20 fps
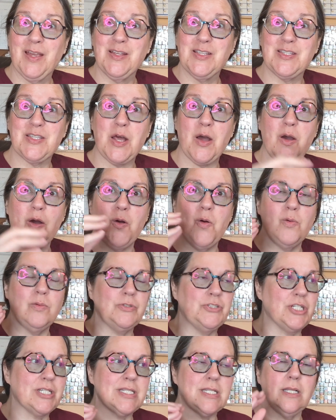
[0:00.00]
So,
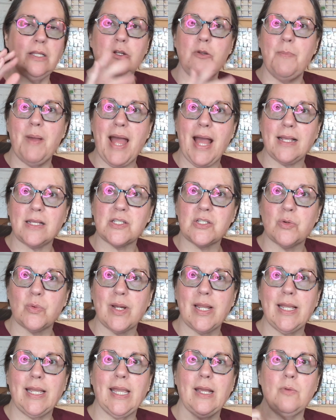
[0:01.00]
just a little
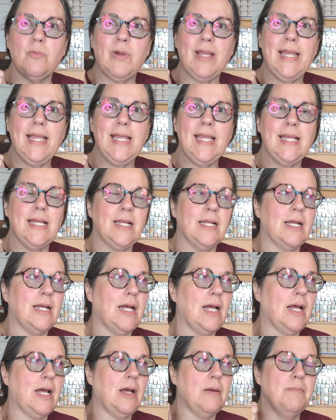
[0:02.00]
backstory again. We
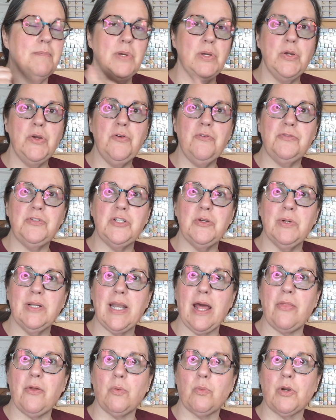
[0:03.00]
moved to
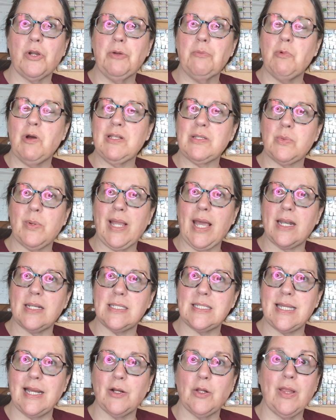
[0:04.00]
another room once we got a
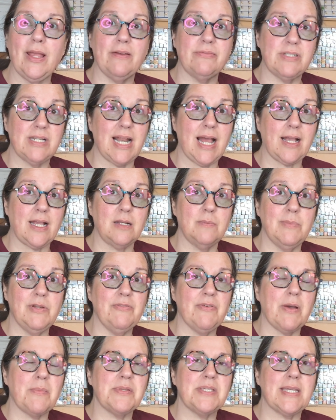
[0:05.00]
stair lift, and I could
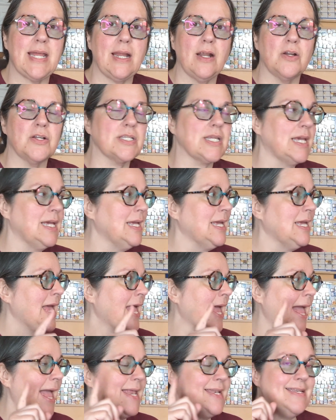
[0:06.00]
move upstairs.
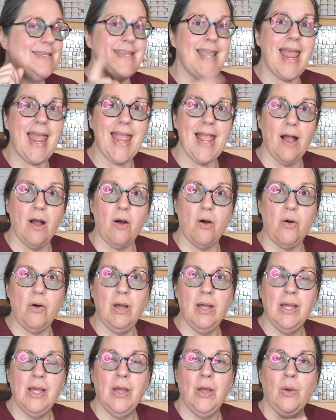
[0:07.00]
And
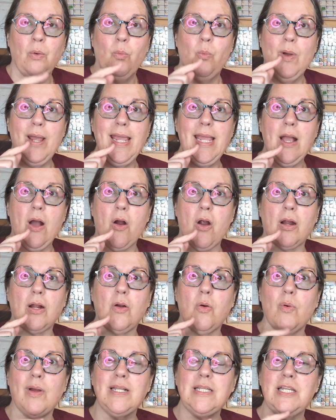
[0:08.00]
now we are
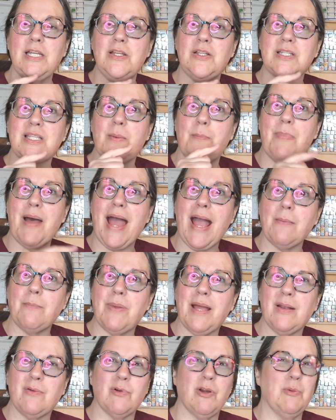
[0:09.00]
going to use the back
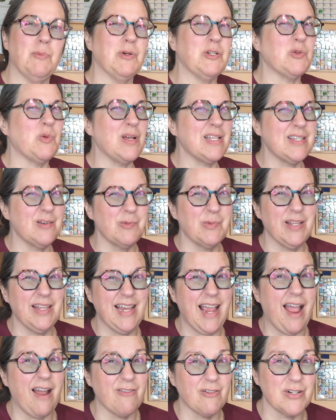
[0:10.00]
bedroom, which wasn't
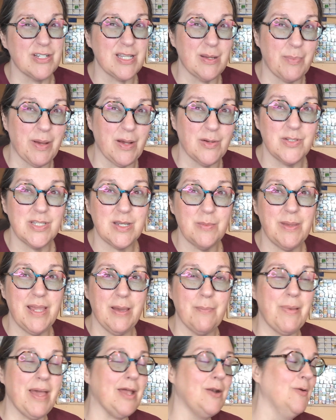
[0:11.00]
really ever supposed to be
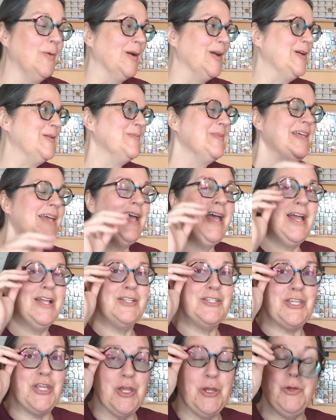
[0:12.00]
a bedroom,
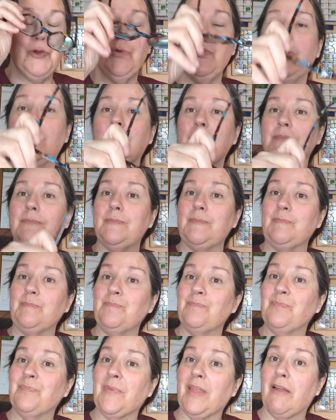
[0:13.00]
to
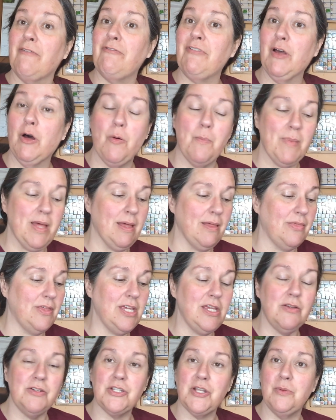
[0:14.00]
film
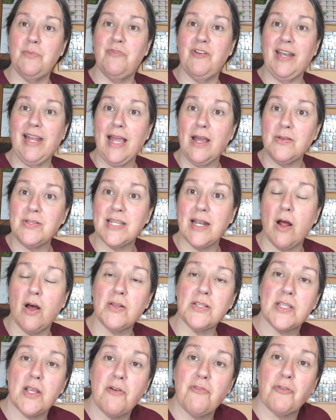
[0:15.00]
the YouTube videos and
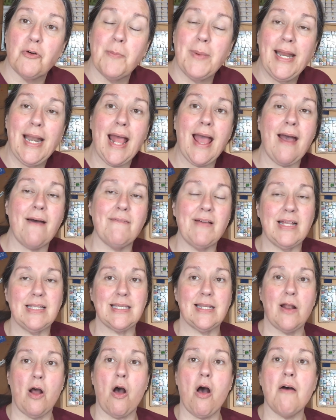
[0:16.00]
also for me to have as
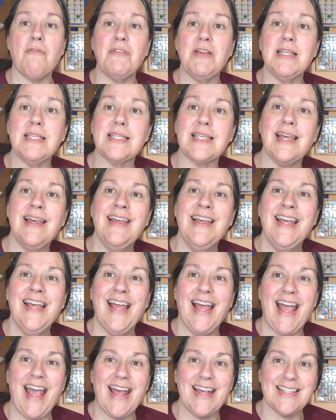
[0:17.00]
an office
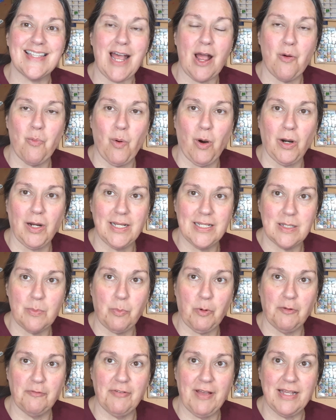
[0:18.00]
as I work as a
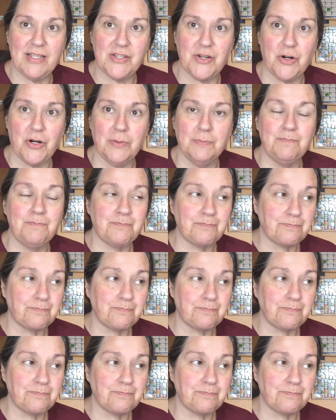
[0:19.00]
professor.